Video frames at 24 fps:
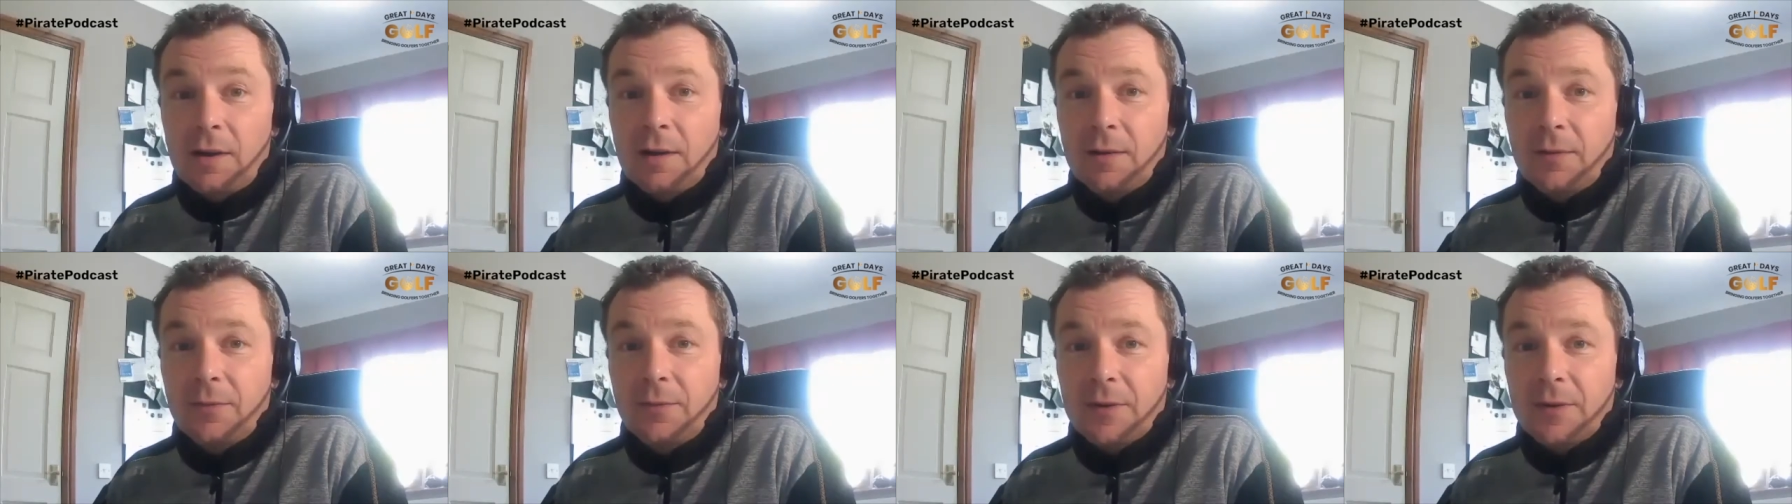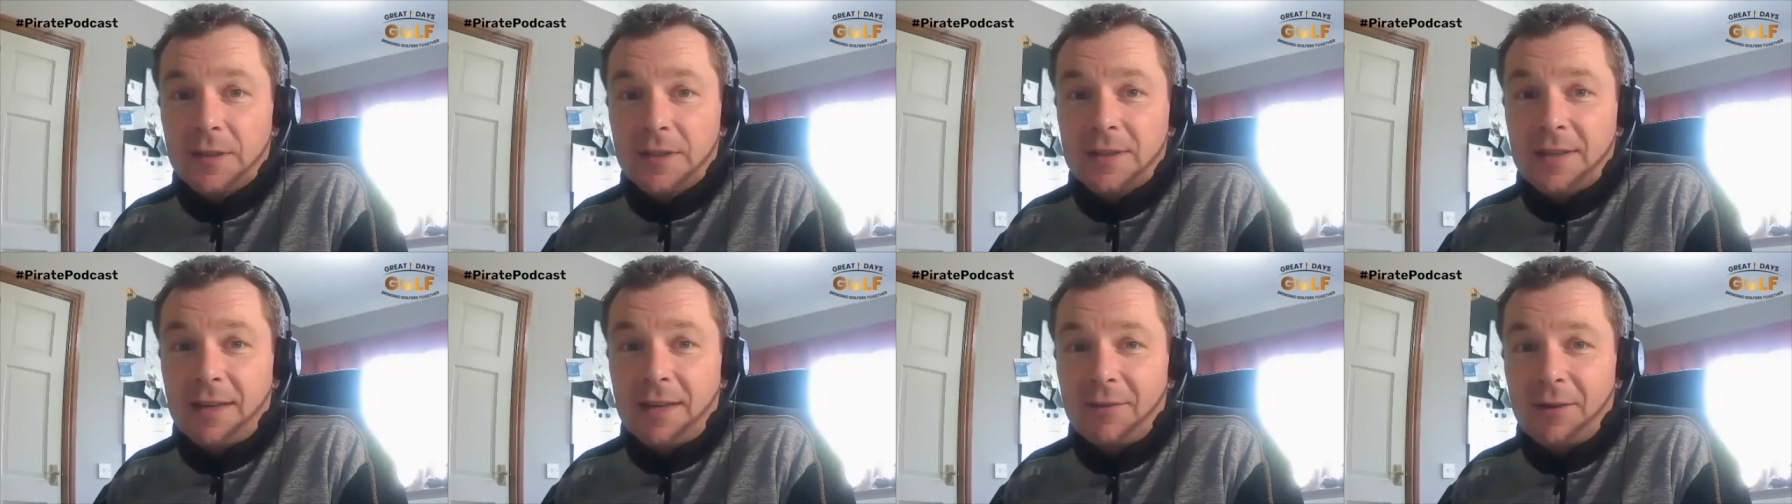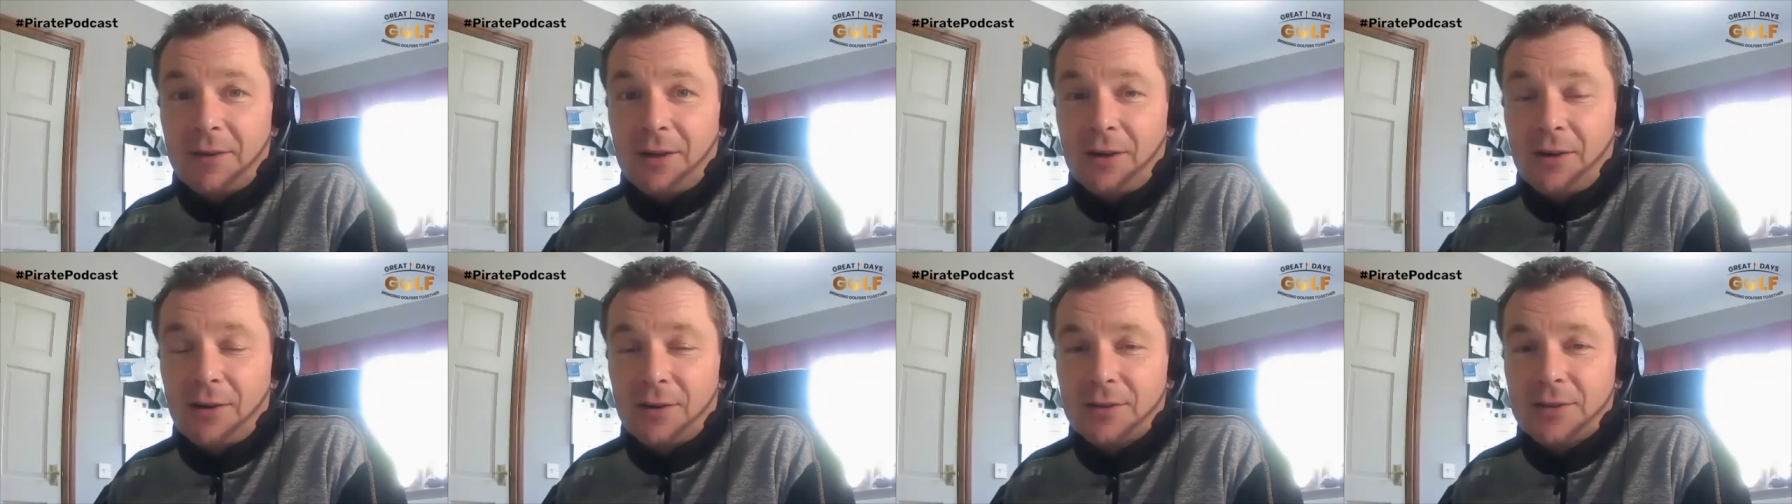for a
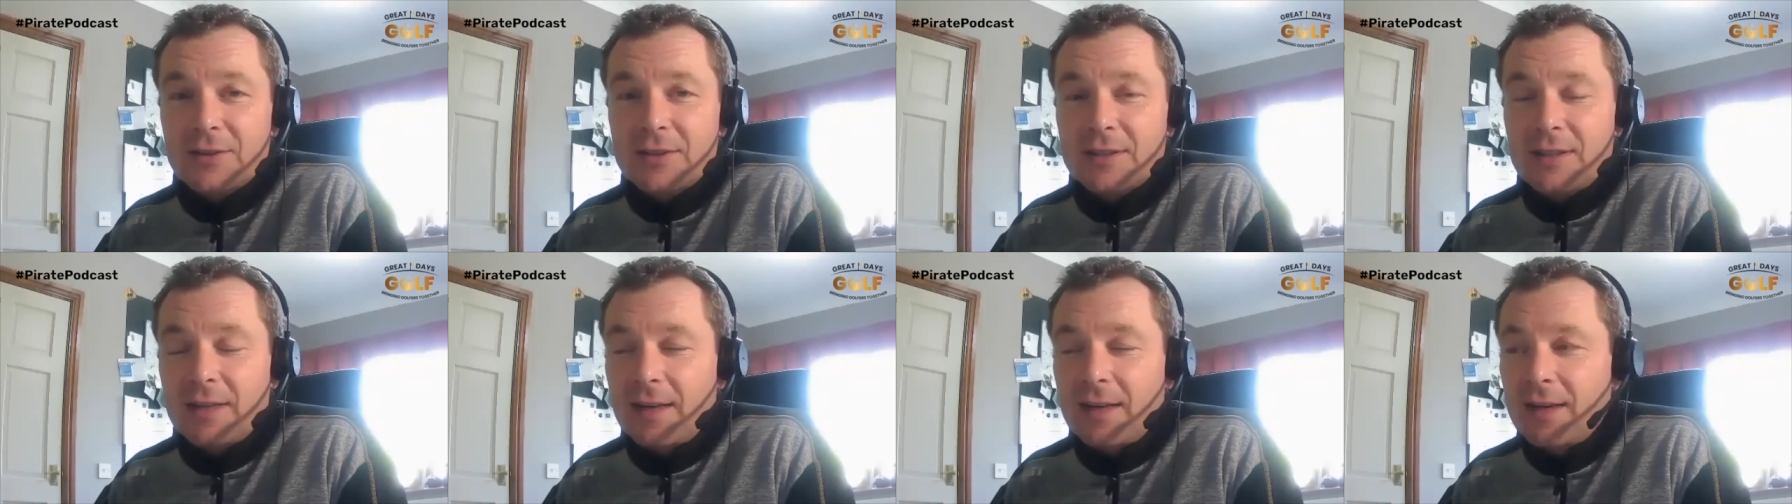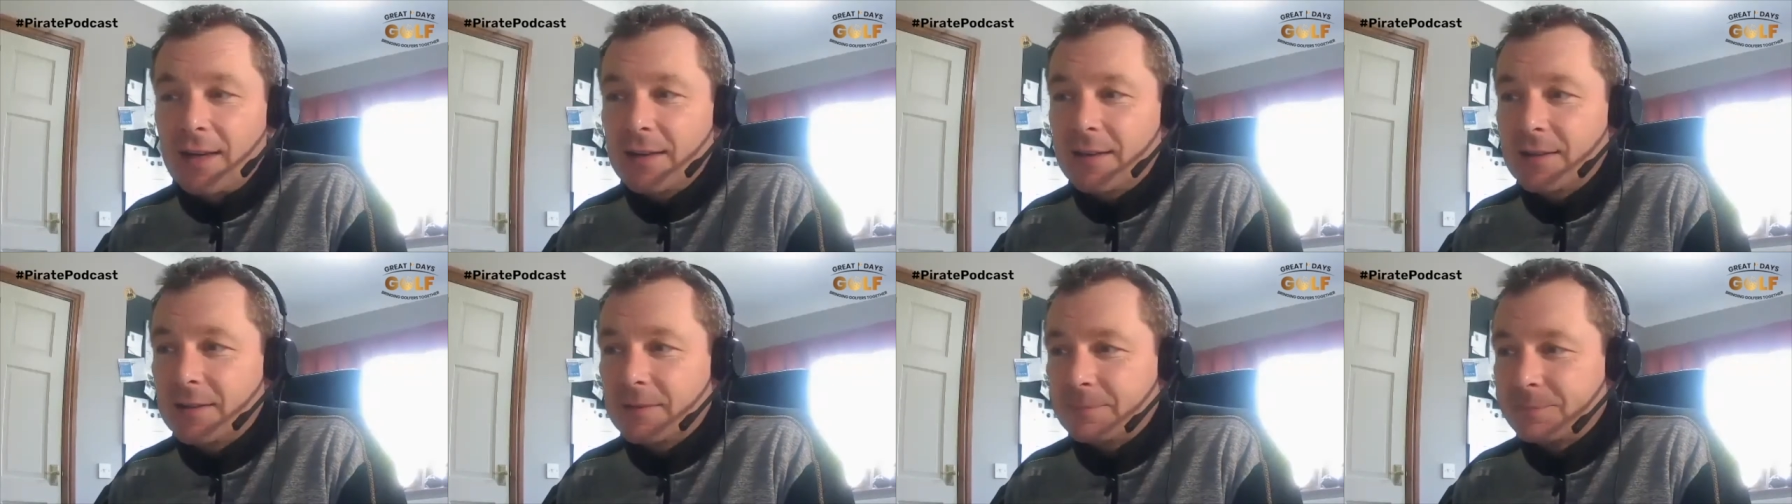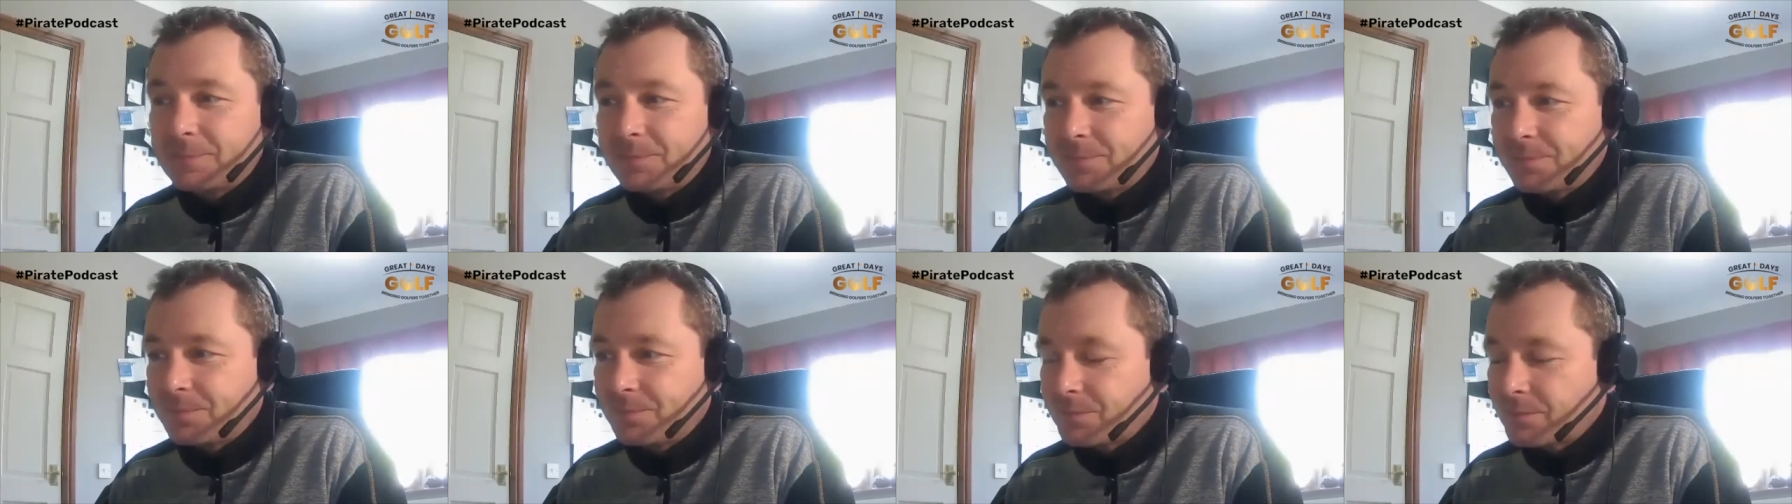seven o'clock start,
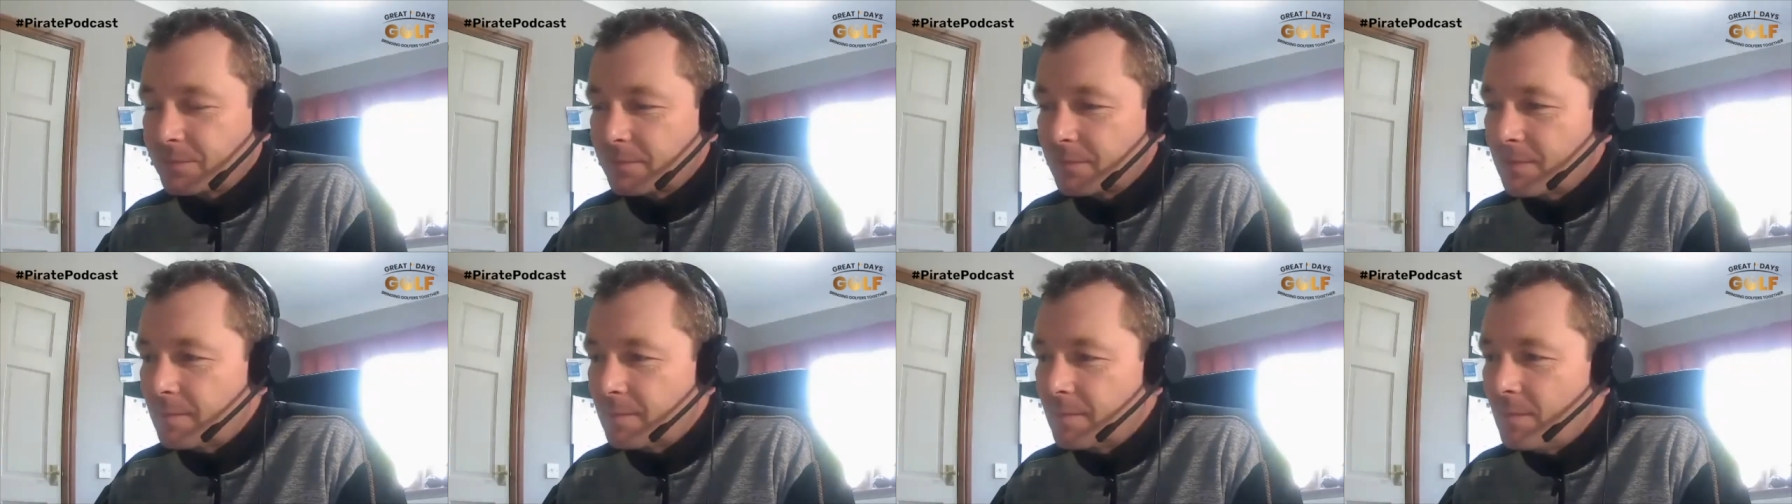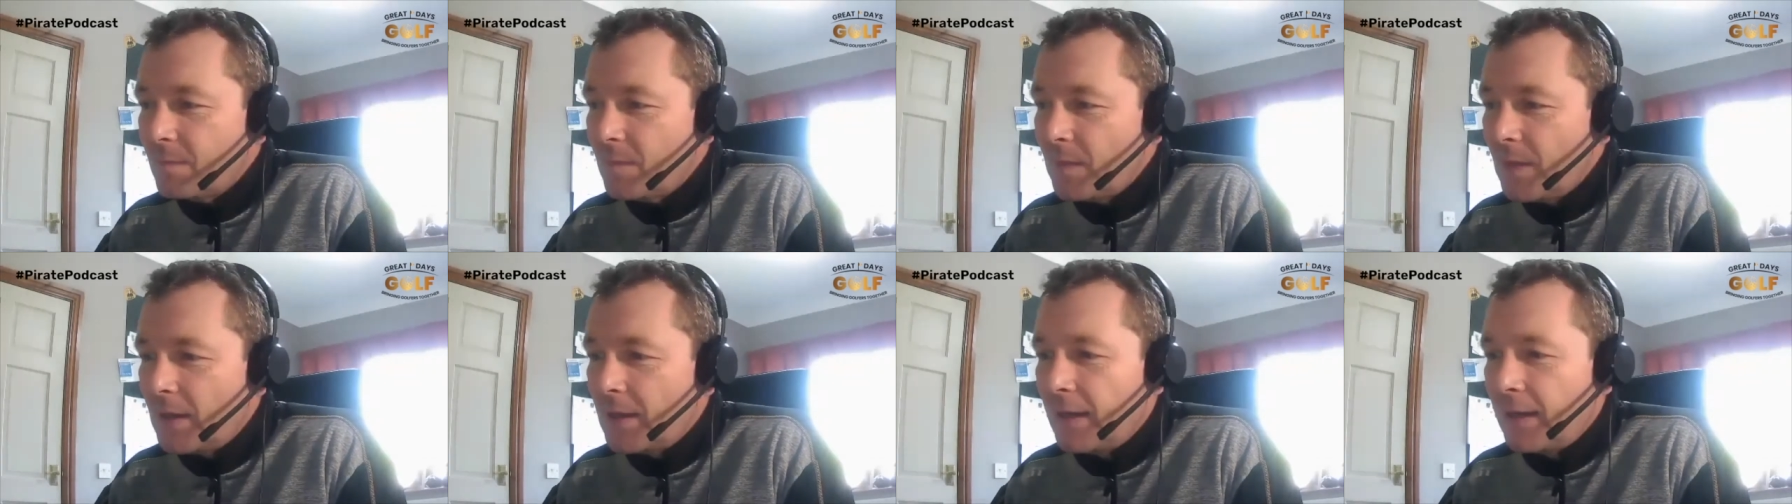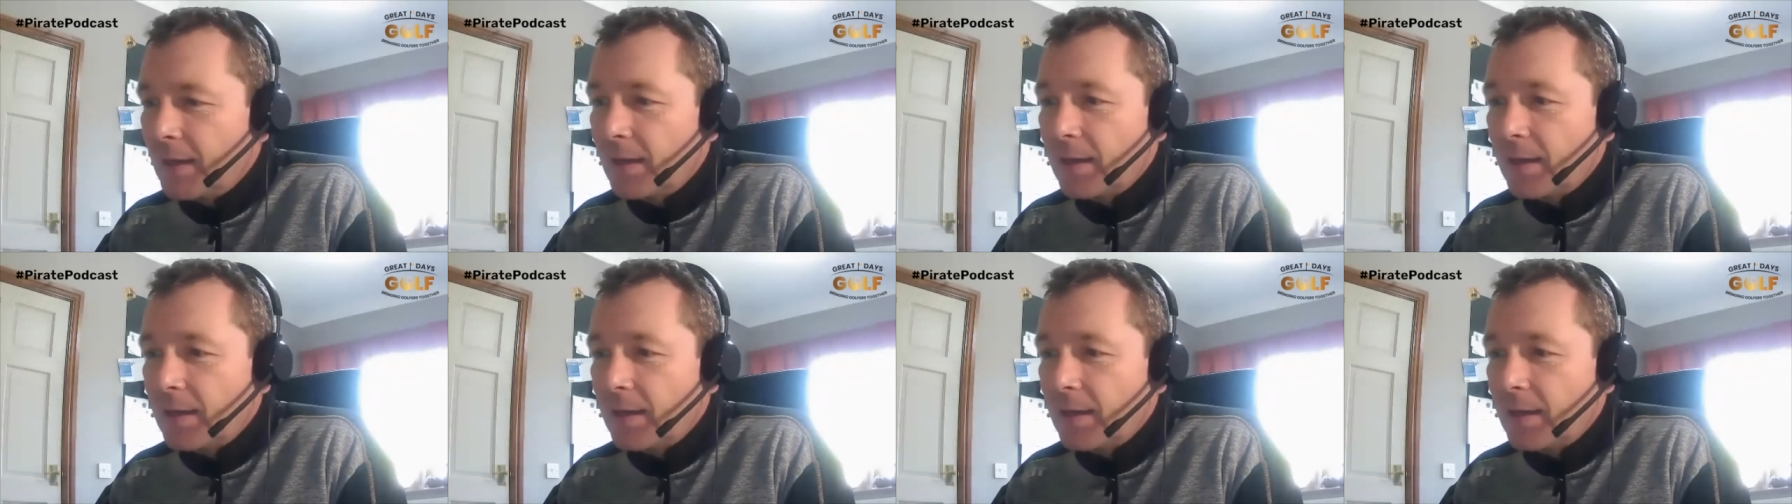uh,